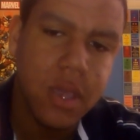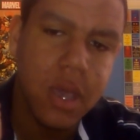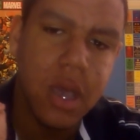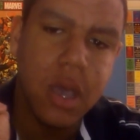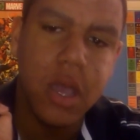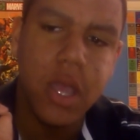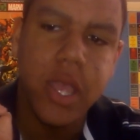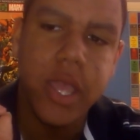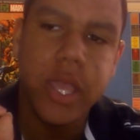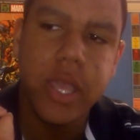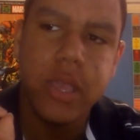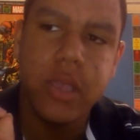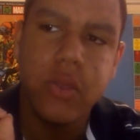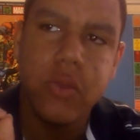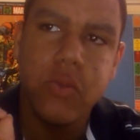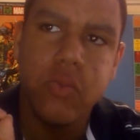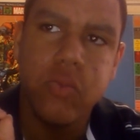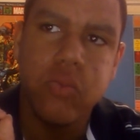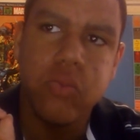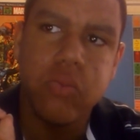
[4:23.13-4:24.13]

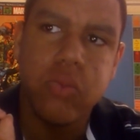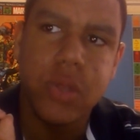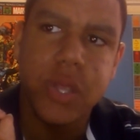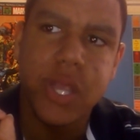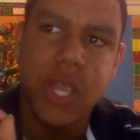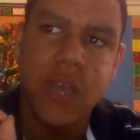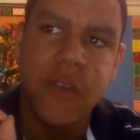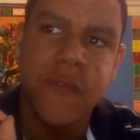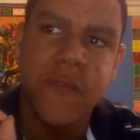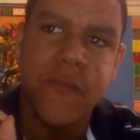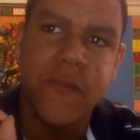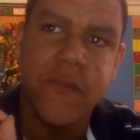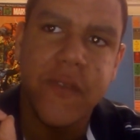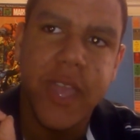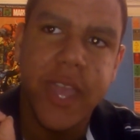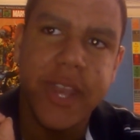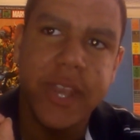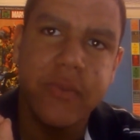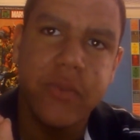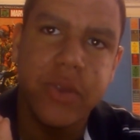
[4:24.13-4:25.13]
I would love
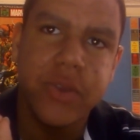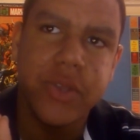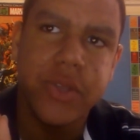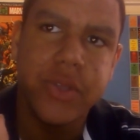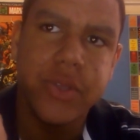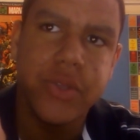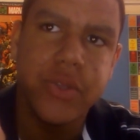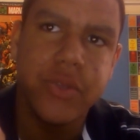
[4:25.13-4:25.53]
anyone